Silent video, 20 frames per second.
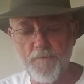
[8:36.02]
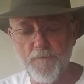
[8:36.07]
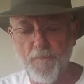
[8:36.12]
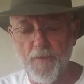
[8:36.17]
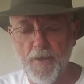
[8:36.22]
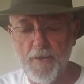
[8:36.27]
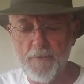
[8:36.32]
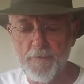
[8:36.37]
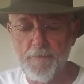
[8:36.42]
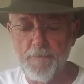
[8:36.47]

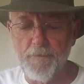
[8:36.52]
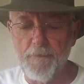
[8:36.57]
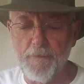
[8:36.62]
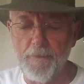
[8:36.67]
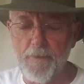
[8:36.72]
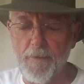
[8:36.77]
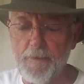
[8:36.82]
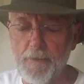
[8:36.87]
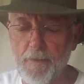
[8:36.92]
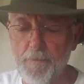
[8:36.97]
that
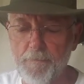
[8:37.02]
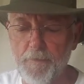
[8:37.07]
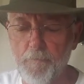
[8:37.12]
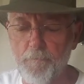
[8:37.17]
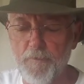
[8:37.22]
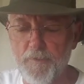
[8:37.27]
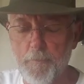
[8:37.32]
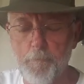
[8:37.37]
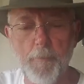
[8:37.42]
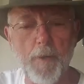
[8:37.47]

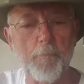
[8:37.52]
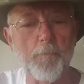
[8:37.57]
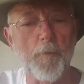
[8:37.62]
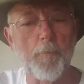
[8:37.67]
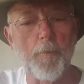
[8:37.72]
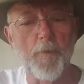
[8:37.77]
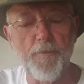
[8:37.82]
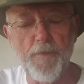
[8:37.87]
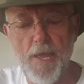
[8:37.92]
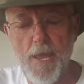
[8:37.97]
was a
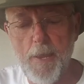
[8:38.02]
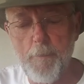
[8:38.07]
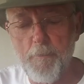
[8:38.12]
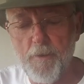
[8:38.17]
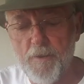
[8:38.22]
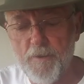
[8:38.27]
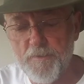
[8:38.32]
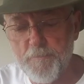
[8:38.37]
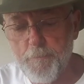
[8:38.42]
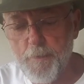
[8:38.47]
memorable day,
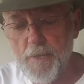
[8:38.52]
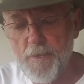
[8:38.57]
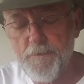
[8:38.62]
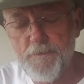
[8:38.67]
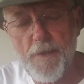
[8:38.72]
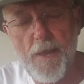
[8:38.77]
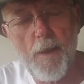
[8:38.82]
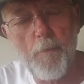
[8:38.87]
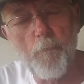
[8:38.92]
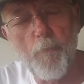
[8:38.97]
because by the
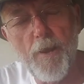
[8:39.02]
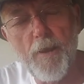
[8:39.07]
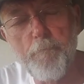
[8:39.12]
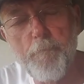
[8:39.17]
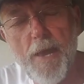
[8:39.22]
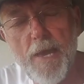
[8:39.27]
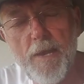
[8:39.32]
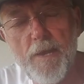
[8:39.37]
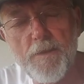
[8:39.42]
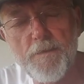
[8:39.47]
time we
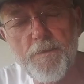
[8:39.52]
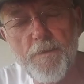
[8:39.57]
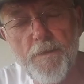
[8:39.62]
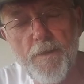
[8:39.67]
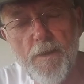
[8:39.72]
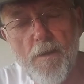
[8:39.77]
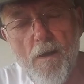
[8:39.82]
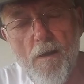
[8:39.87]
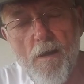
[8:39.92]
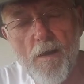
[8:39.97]
made it
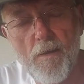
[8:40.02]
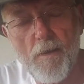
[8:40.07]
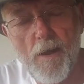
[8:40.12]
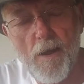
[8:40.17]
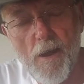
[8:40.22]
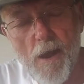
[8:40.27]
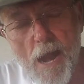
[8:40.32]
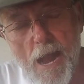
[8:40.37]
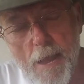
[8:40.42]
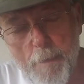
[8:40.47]

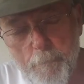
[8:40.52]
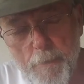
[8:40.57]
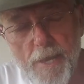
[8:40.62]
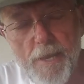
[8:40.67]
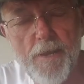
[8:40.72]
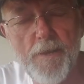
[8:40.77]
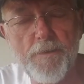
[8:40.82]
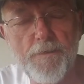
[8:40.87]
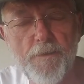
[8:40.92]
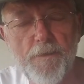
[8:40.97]
I
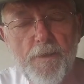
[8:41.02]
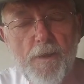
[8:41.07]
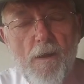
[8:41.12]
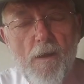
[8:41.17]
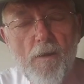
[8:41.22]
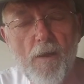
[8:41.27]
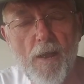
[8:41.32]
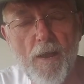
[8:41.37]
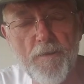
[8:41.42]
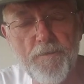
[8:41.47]
made it to the
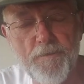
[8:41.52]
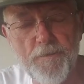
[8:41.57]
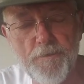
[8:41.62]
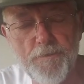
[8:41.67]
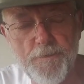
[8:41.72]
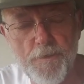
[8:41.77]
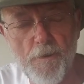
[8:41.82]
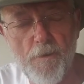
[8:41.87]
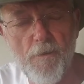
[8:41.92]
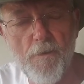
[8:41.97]
Augusta
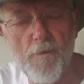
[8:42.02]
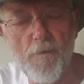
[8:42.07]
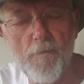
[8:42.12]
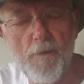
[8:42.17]
turn,